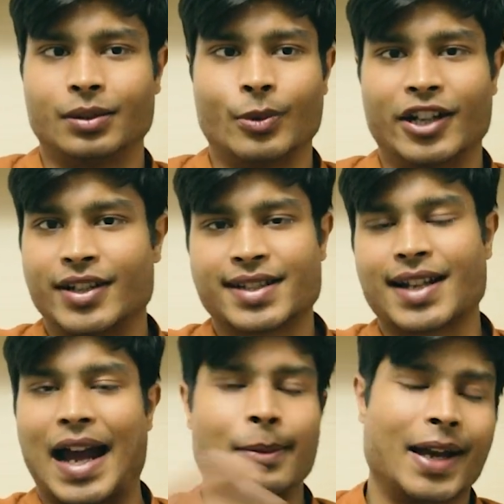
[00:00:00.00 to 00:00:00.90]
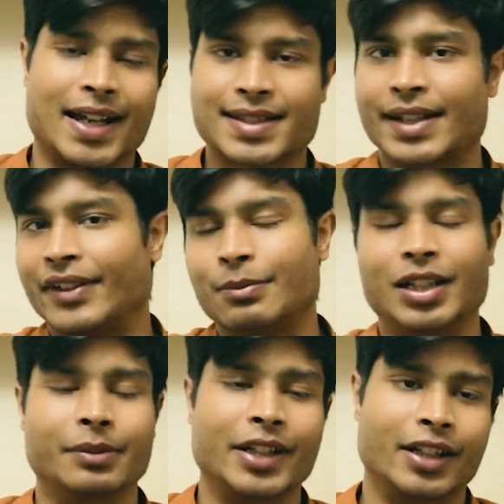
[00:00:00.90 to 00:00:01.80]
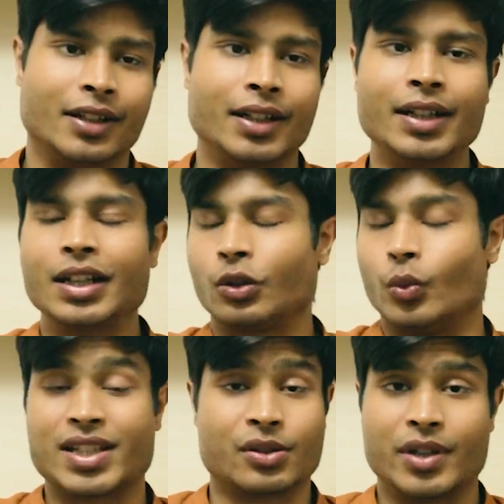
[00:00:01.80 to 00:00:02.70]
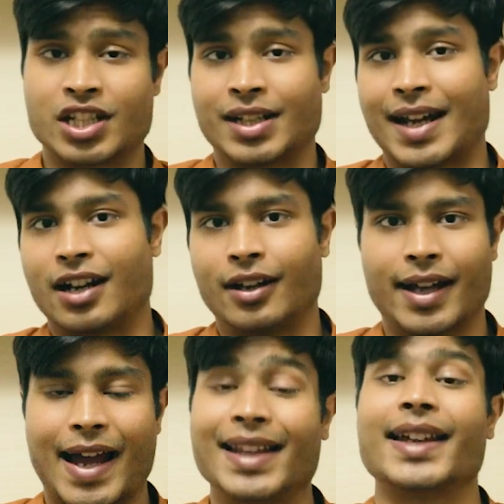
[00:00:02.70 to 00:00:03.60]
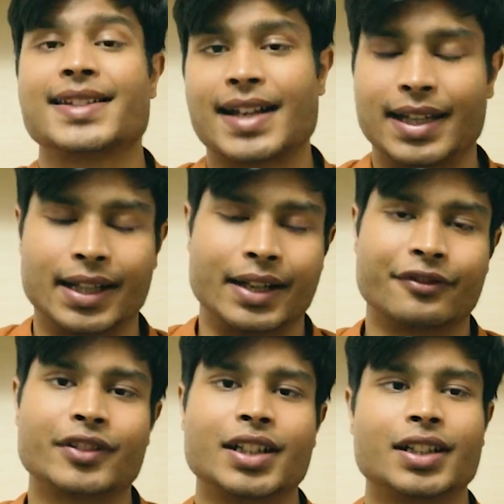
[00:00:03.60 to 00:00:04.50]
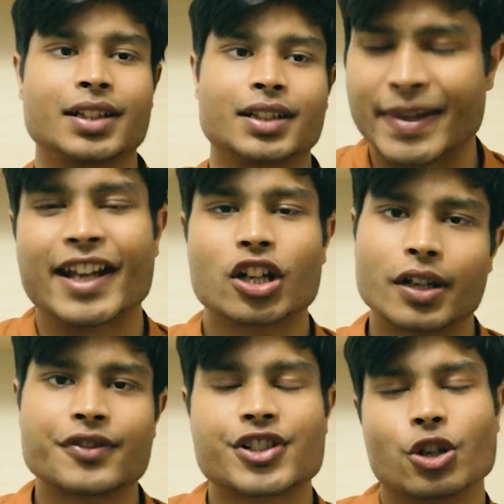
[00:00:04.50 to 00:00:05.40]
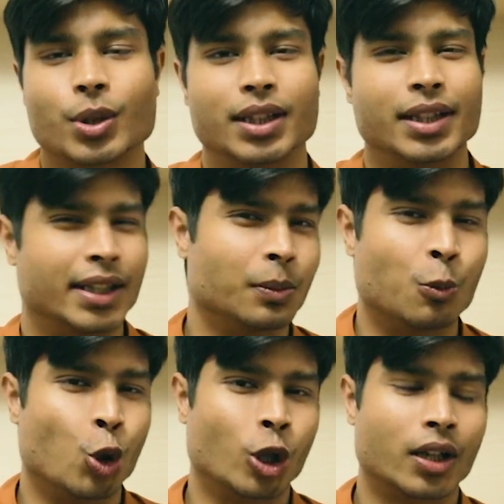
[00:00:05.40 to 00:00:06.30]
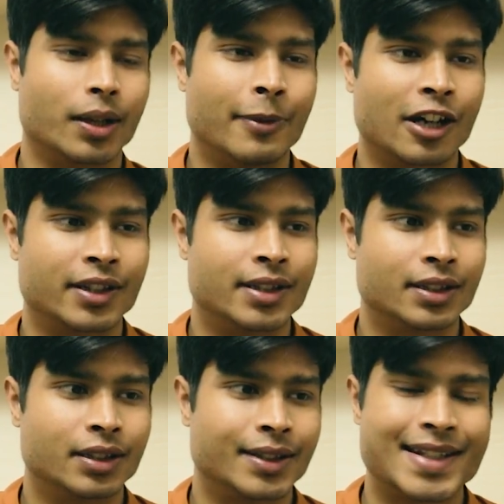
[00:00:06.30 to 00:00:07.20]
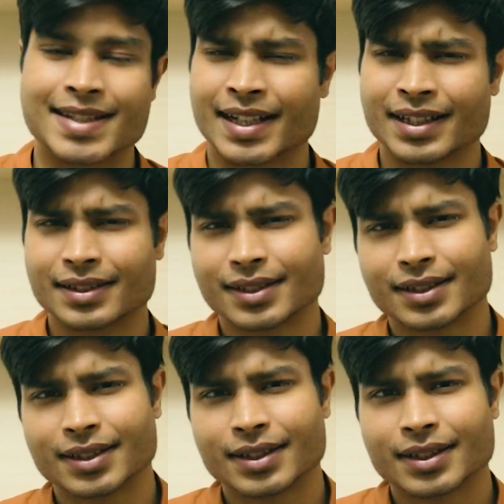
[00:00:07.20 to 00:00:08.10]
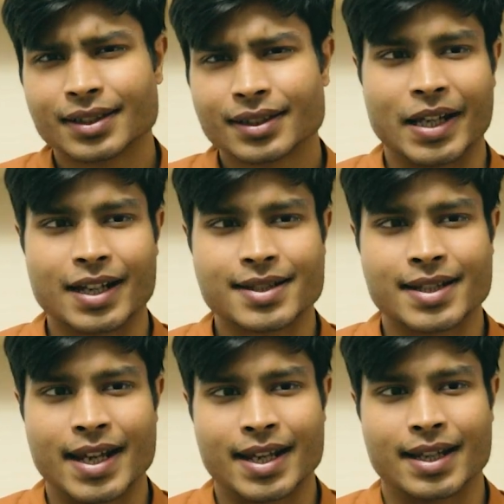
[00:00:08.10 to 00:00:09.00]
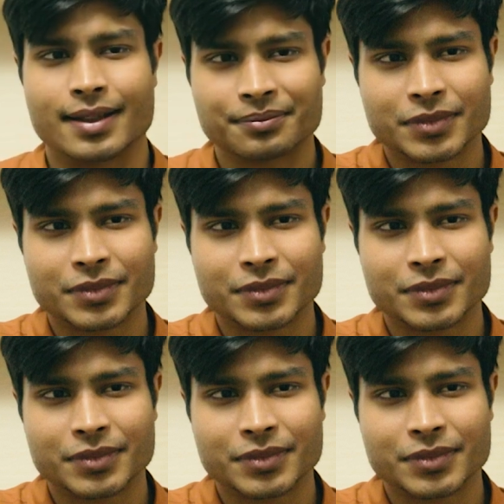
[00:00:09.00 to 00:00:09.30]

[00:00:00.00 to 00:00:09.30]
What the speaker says: Whether it's IMAX 70mm, VistaVision, or Alexa LF, they could have showed a little more about the design, because they